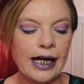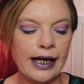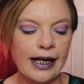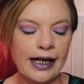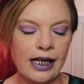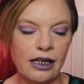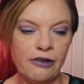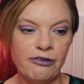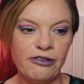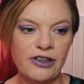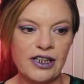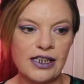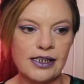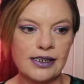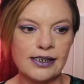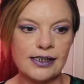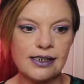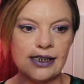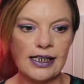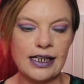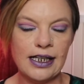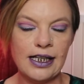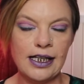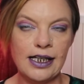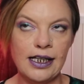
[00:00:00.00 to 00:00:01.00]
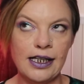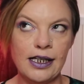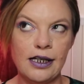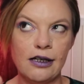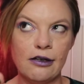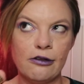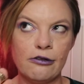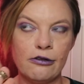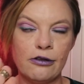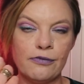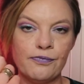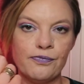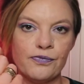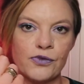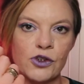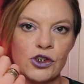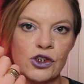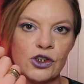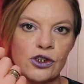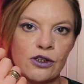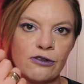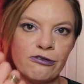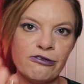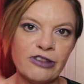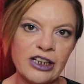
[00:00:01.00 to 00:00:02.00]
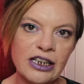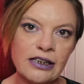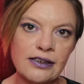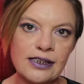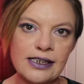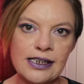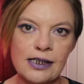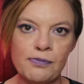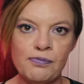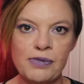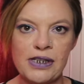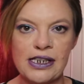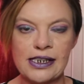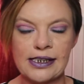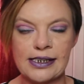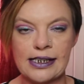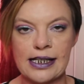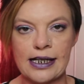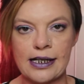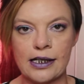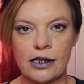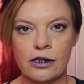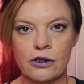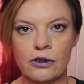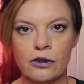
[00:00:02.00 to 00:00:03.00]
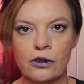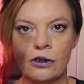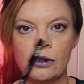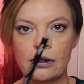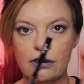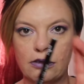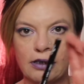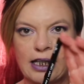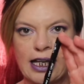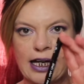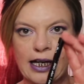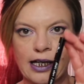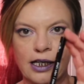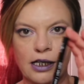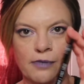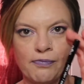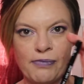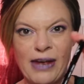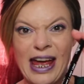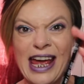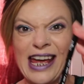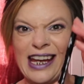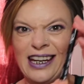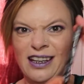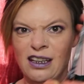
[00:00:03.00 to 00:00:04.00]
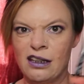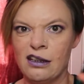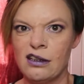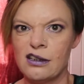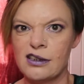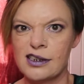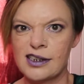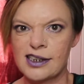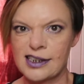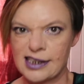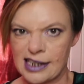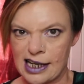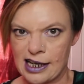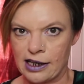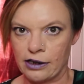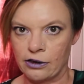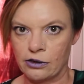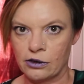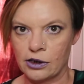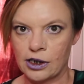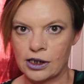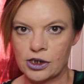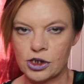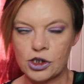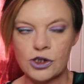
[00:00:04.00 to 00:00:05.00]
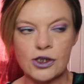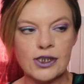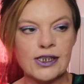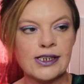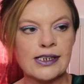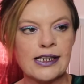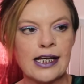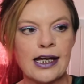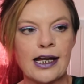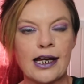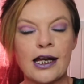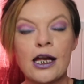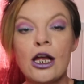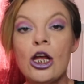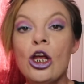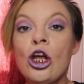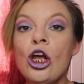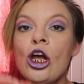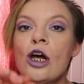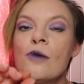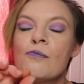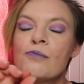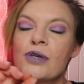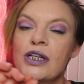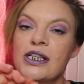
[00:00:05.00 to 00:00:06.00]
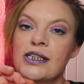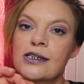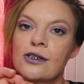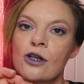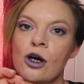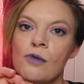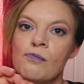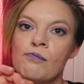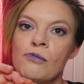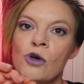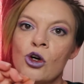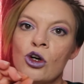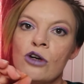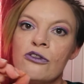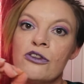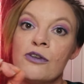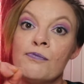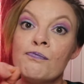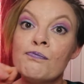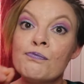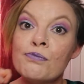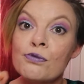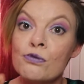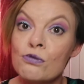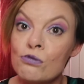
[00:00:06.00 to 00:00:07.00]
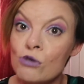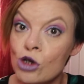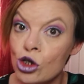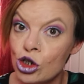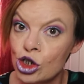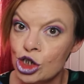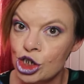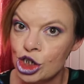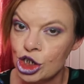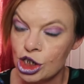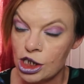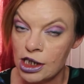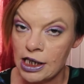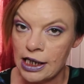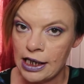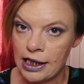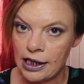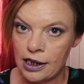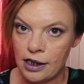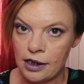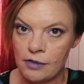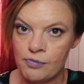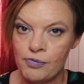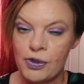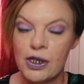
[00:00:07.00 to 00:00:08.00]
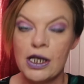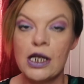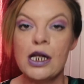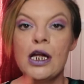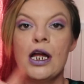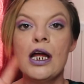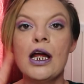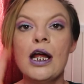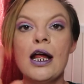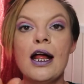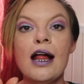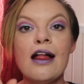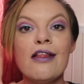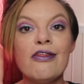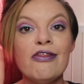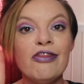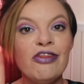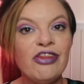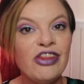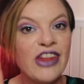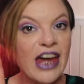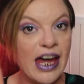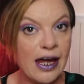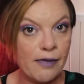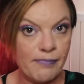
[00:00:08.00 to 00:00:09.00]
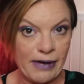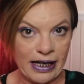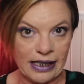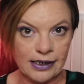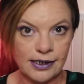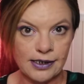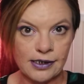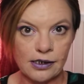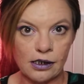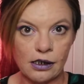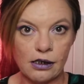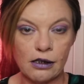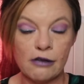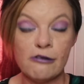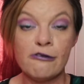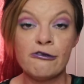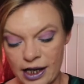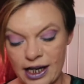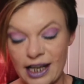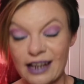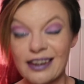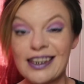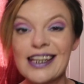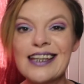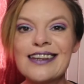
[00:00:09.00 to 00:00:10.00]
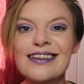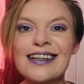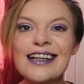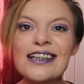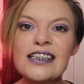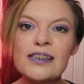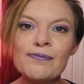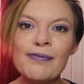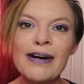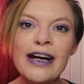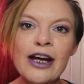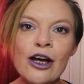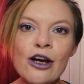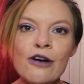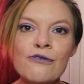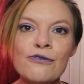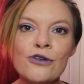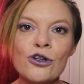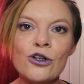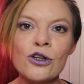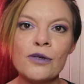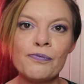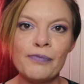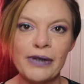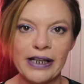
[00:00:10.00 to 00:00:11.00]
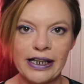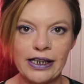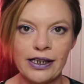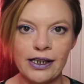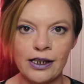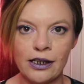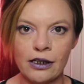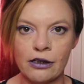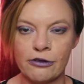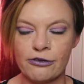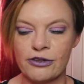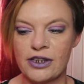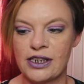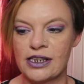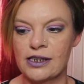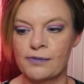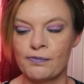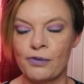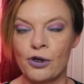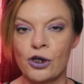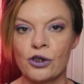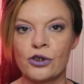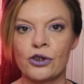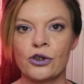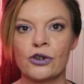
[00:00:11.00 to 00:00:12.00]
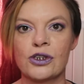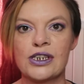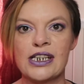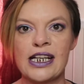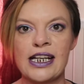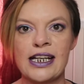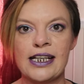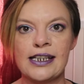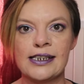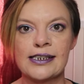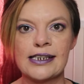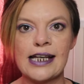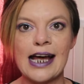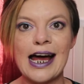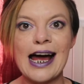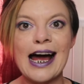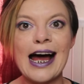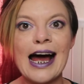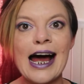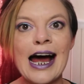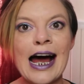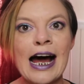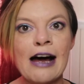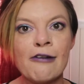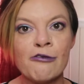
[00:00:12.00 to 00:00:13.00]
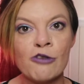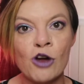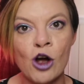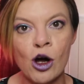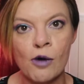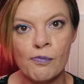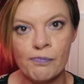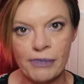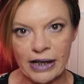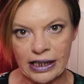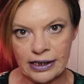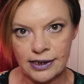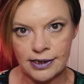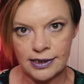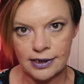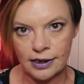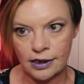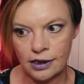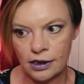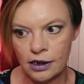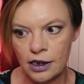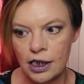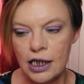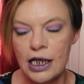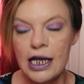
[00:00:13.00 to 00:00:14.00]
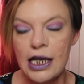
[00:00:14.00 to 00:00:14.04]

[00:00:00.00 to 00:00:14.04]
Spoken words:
If it's the sort of felt tippy style, like a pen style, I should say, but it's got more of a brush nib, they're better. And I think that's my overall opinion of this product, is I've got better.